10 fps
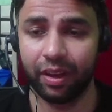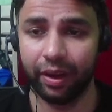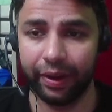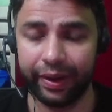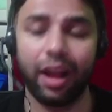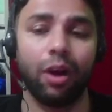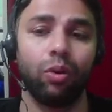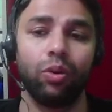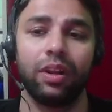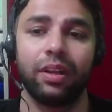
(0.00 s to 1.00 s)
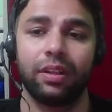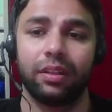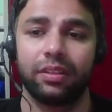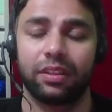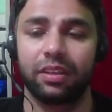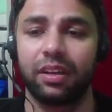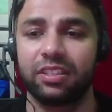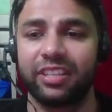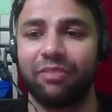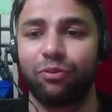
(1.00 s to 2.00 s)
Now the third
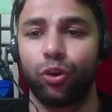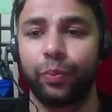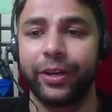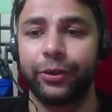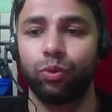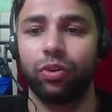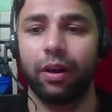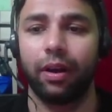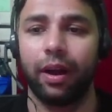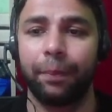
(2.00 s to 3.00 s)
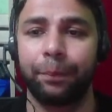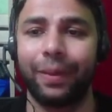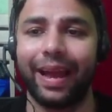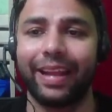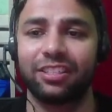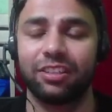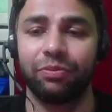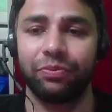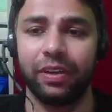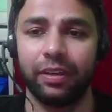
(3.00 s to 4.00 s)
step would be to apply some
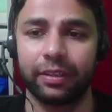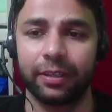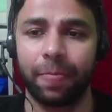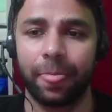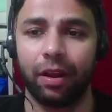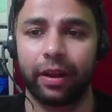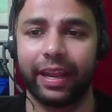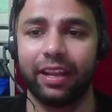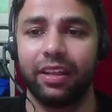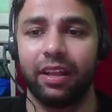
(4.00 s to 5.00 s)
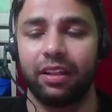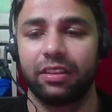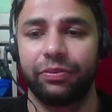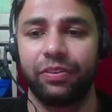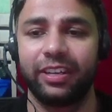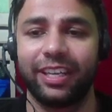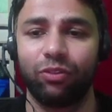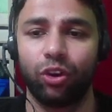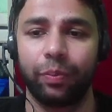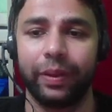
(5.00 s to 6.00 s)
filter. Okay, the filter
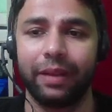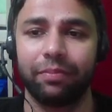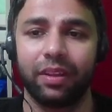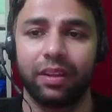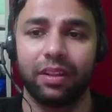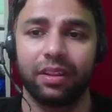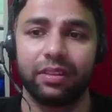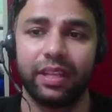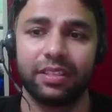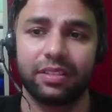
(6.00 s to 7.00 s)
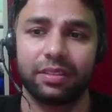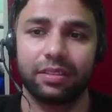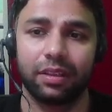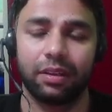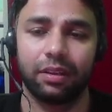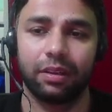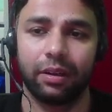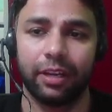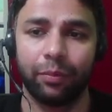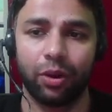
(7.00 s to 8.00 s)
would be this
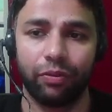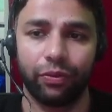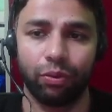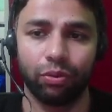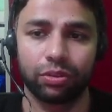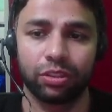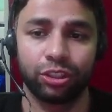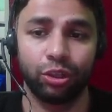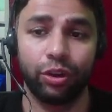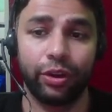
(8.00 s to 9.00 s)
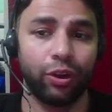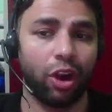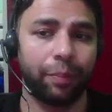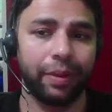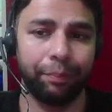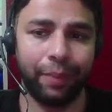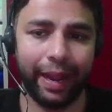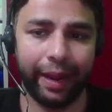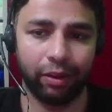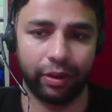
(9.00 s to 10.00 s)
number of rows should not be
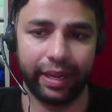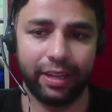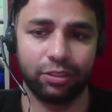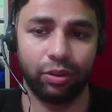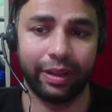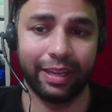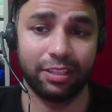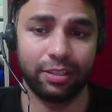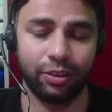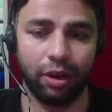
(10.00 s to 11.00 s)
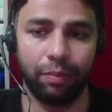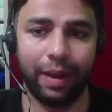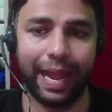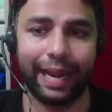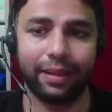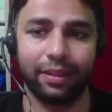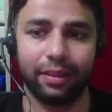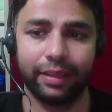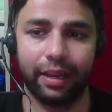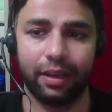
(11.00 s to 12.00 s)
blank. Okay, so is not blank,
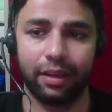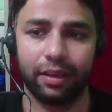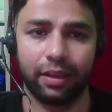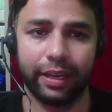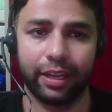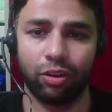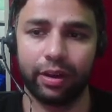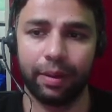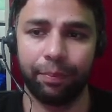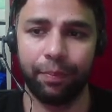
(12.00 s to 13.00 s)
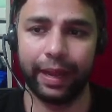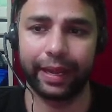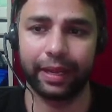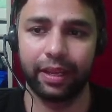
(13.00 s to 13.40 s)
then click on apply.